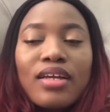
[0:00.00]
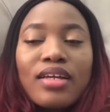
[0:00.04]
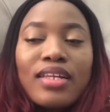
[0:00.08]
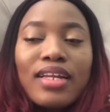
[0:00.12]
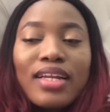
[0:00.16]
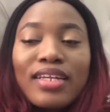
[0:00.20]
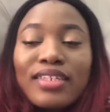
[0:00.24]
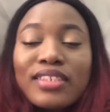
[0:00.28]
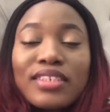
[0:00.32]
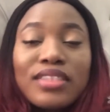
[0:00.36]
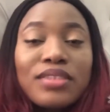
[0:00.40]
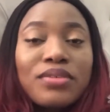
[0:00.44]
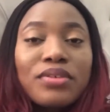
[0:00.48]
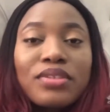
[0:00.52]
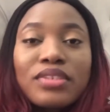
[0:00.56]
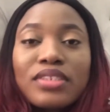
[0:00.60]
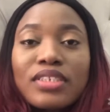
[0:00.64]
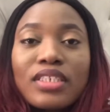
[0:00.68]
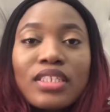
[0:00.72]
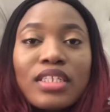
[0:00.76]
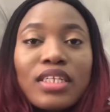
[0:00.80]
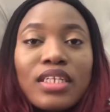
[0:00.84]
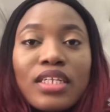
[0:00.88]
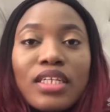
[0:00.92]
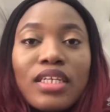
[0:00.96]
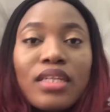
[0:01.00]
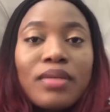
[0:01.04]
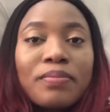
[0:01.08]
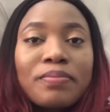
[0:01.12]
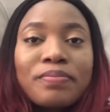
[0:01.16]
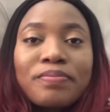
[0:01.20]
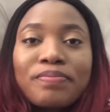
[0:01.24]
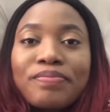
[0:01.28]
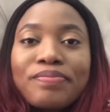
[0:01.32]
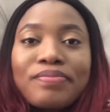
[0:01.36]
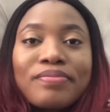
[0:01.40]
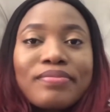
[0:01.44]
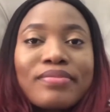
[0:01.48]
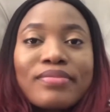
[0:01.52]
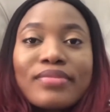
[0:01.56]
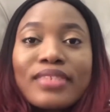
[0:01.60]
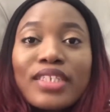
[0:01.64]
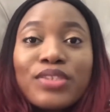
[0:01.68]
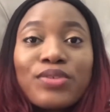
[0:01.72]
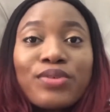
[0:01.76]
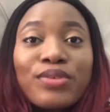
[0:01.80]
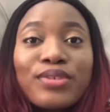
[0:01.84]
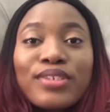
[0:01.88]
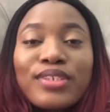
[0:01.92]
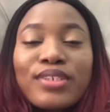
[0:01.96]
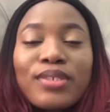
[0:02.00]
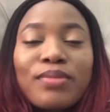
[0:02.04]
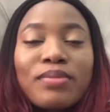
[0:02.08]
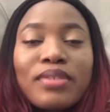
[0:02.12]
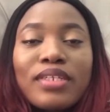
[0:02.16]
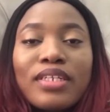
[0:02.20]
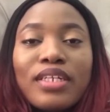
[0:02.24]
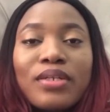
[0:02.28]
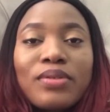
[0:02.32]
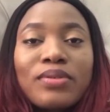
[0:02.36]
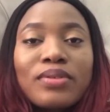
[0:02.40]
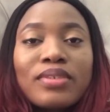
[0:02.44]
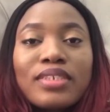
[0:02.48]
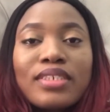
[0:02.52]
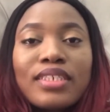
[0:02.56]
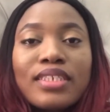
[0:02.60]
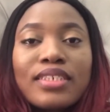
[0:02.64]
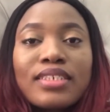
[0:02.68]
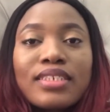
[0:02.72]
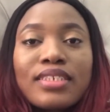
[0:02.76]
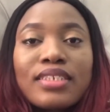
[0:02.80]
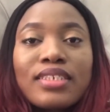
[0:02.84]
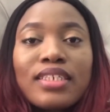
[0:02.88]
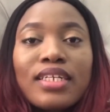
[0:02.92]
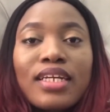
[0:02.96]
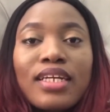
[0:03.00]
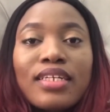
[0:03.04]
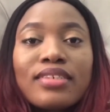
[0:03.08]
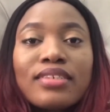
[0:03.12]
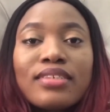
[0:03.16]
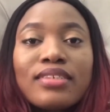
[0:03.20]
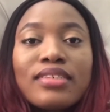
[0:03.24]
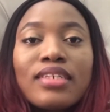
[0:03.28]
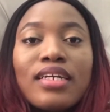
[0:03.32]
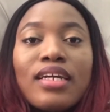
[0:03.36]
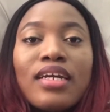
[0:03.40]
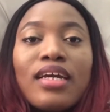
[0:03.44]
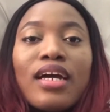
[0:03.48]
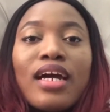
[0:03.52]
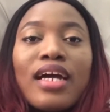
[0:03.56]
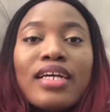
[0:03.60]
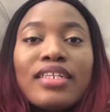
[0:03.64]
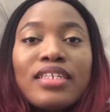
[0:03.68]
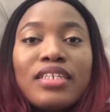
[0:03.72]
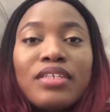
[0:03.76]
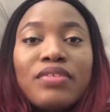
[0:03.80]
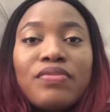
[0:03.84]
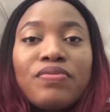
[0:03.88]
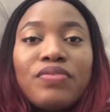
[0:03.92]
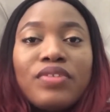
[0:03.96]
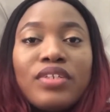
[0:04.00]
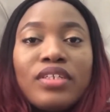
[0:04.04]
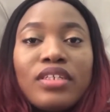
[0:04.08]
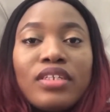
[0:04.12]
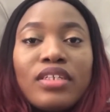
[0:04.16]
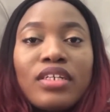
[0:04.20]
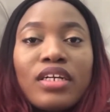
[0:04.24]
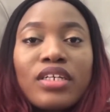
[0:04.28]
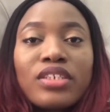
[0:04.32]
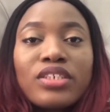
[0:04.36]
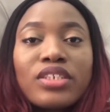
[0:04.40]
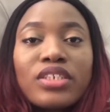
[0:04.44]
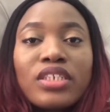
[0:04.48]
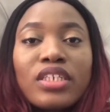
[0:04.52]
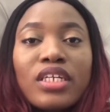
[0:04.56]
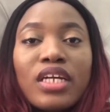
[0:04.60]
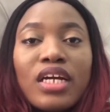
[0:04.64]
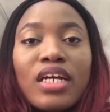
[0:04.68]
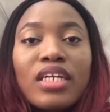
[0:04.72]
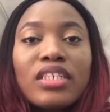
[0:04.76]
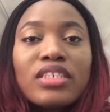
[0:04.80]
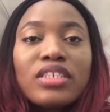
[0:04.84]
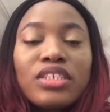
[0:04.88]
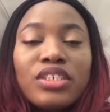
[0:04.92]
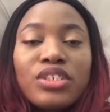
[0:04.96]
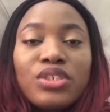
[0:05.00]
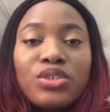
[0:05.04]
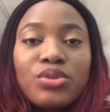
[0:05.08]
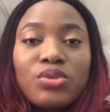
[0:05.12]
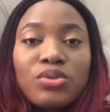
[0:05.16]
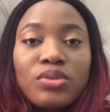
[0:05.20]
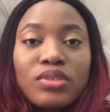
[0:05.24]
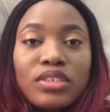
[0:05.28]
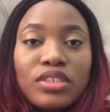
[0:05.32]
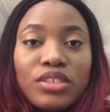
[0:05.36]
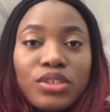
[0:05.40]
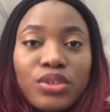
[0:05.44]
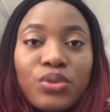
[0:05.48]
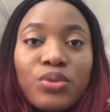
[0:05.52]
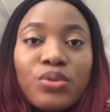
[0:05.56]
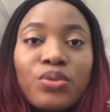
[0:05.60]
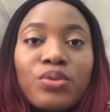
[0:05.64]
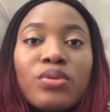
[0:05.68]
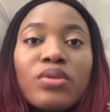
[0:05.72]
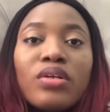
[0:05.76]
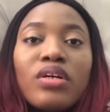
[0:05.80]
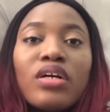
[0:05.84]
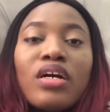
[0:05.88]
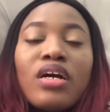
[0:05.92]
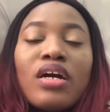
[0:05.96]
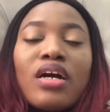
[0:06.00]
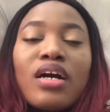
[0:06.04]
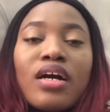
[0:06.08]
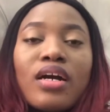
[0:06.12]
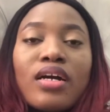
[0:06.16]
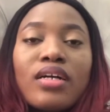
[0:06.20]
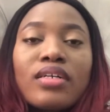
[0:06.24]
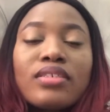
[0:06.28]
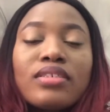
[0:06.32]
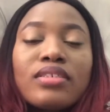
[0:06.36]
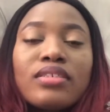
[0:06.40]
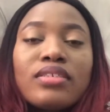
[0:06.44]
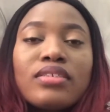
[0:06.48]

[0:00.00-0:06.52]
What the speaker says: Like, seriously, it was something else yesterday. And I think V actually had issues with Neo. And